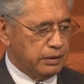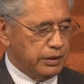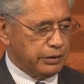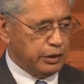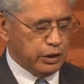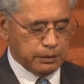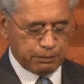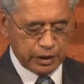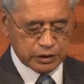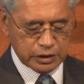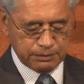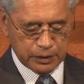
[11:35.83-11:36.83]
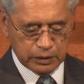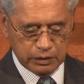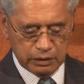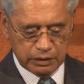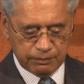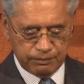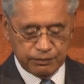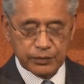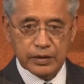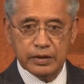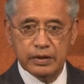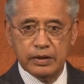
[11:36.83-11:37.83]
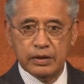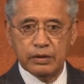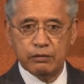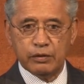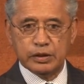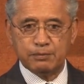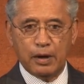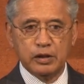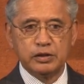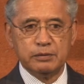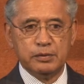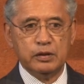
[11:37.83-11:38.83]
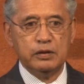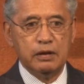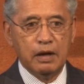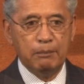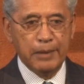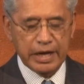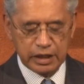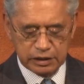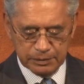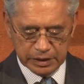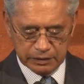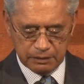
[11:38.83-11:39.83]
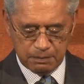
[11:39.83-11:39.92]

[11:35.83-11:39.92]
The third principle, responsible management,